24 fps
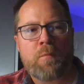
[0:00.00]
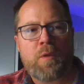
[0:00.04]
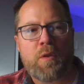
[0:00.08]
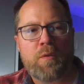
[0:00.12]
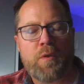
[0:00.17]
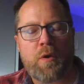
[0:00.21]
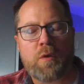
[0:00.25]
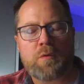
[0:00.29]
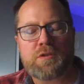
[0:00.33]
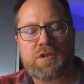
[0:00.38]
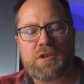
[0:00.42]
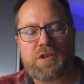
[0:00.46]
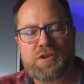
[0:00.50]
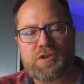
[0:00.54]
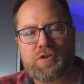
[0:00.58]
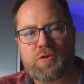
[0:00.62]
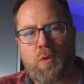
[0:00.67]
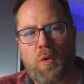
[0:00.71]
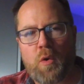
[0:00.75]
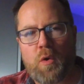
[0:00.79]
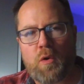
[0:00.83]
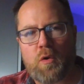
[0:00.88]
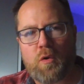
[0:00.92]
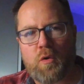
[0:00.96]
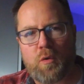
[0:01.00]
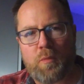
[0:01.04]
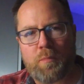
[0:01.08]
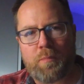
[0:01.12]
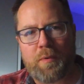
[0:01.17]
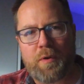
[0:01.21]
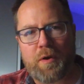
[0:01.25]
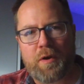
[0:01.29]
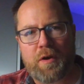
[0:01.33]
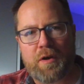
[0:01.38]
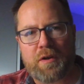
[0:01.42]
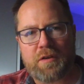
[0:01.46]
those historical
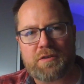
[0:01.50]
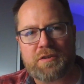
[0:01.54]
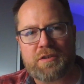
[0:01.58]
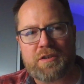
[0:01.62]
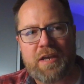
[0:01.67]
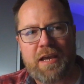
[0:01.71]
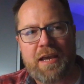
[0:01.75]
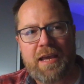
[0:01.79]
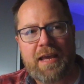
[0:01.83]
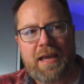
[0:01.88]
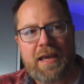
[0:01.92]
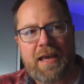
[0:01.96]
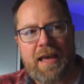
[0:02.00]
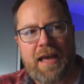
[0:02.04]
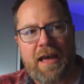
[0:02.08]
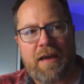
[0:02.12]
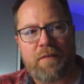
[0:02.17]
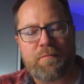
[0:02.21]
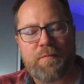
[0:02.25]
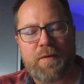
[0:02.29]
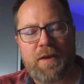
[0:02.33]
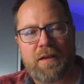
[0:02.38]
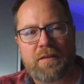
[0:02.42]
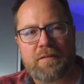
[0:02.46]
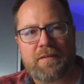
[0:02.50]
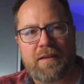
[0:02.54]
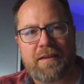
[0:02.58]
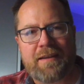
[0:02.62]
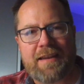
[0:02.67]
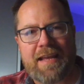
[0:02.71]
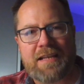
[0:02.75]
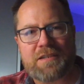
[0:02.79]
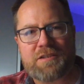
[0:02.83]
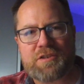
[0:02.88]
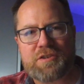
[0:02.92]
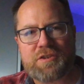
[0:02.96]
books, I felt it
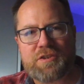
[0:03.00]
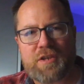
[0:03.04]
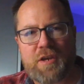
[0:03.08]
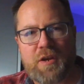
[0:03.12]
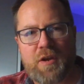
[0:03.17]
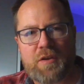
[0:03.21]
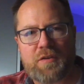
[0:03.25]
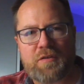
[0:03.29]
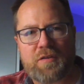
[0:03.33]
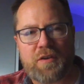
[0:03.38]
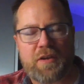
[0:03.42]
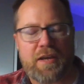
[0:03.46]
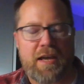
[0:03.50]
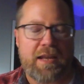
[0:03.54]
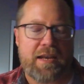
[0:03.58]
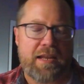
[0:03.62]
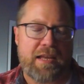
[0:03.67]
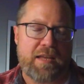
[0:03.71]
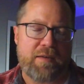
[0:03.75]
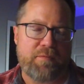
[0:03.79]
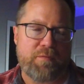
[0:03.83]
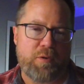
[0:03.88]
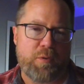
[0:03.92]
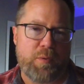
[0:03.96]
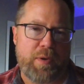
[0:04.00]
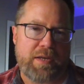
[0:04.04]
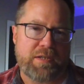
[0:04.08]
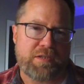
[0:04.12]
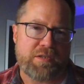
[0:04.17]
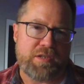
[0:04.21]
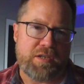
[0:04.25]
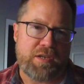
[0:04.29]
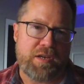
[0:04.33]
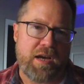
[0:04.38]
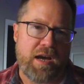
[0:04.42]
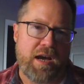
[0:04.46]
necessary to kind of give you a
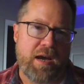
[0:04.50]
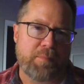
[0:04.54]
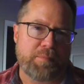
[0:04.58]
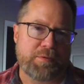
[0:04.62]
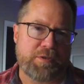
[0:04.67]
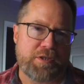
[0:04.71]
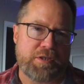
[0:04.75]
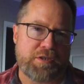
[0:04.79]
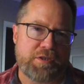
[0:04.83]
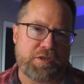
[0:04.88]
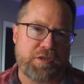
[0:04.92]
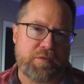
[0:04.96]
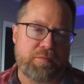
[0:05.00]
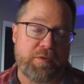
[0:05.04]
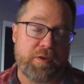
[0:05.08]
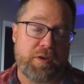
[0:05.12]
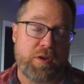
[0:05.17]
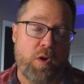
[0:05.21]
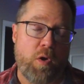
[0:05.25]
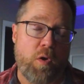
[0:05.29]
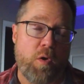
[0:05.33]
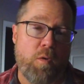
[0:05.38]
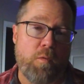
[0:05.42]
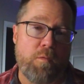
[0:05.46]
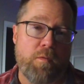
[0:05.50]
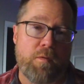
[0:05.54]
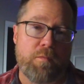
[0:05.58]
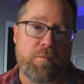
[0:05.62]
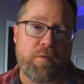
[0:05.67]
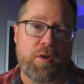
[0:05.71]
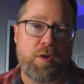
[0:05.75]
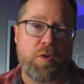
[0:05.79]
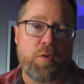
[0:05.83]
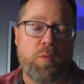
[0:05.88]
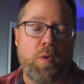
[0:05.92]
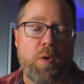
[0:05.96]
synopsis of an
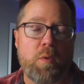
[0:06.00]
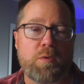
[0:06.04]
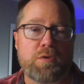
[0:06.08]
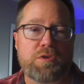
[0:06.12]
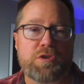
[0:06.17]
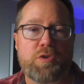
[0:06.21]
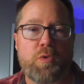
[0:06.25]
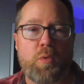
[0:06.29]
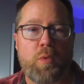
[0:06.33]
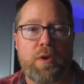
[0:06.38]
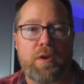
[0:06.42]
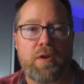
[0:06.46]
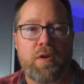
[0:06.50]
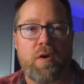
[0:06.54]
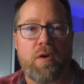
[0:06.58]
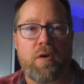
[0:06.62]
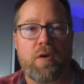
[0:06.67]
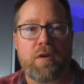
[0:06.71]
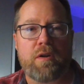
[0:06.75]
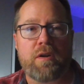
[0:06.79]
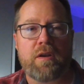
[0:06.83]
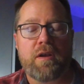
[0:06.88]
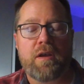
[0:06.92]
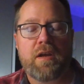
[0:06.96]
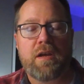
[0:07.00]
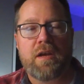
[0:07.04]
overview of what was going on,